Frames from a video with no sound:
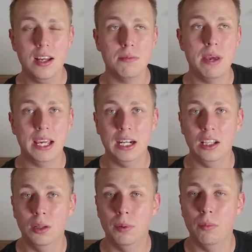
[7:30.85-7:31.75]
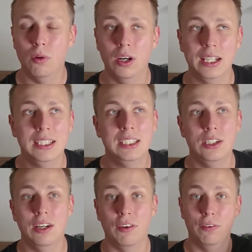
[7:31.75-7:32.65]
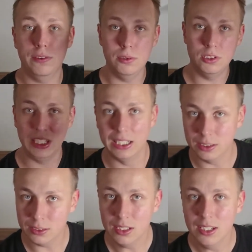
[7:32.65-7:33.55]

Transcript: making it a little bit more, like let's say you have a fruit channel.